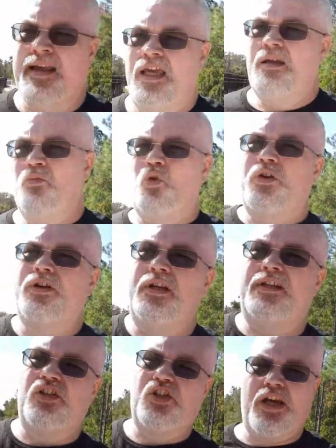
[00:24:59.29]
And Morden
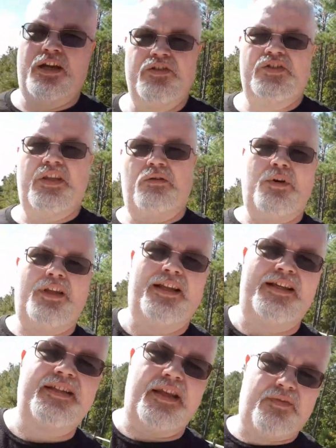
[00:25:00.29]
and the Shadows then
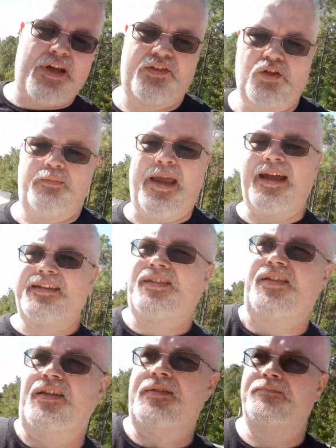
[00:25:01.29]
realize they've got their
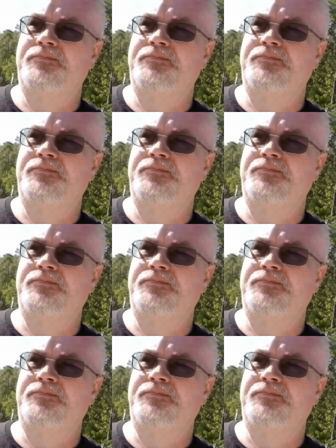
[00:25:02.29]
patsy.